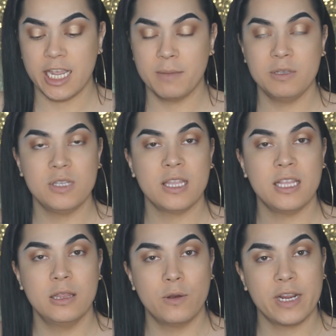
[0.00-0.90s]
I am
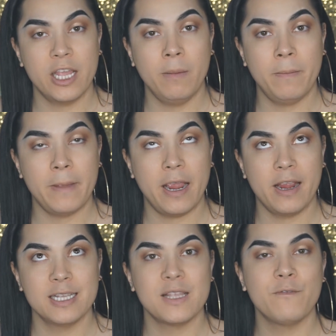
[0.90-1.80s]
using the L'Oreal
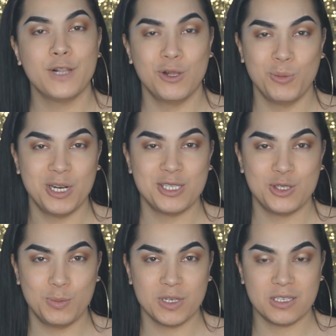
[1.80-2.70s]
Paris
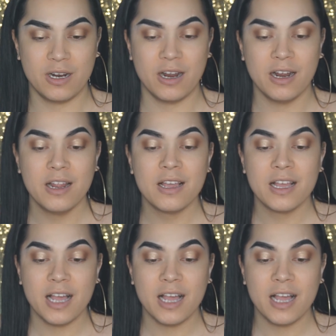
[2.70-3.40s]
Voluminous Superstar